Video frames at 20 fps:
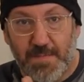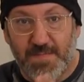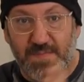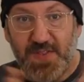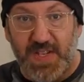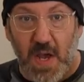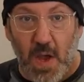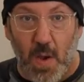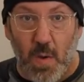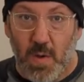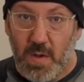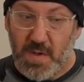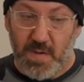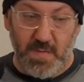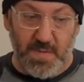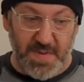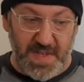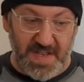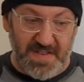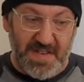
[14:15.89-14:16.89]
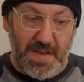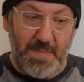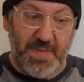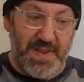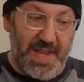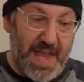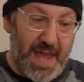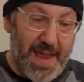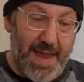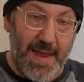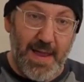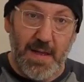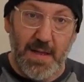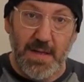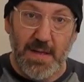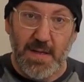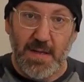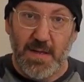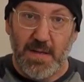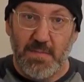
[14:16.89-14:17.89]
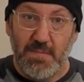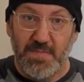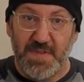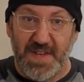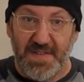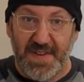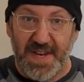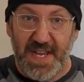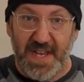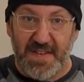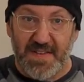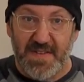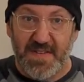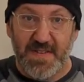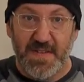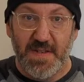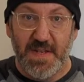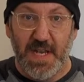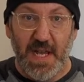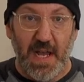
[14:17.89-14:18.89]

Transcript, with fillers: So this can play DVDs.